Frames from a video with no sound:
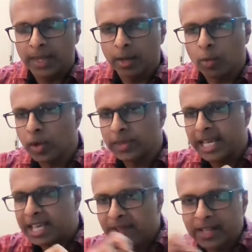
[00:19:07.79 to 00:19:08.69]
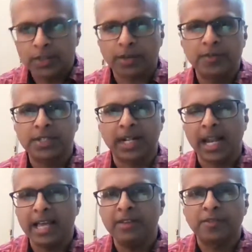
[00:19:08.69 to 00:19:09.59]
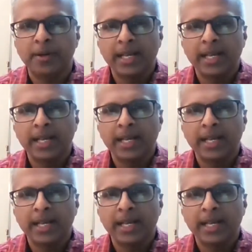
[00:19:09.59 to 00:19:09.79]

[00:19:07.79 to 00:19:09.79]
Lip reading: the events of his life?